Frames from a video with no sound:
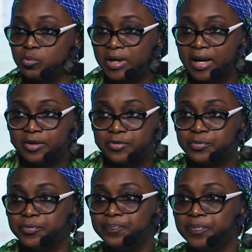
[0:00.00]
what I
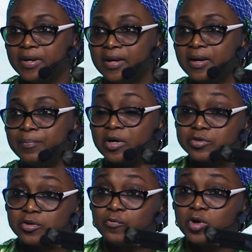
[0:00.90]
do,
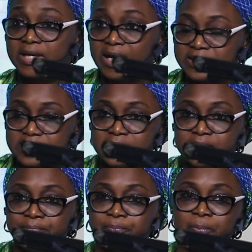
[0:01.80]
because of what I see.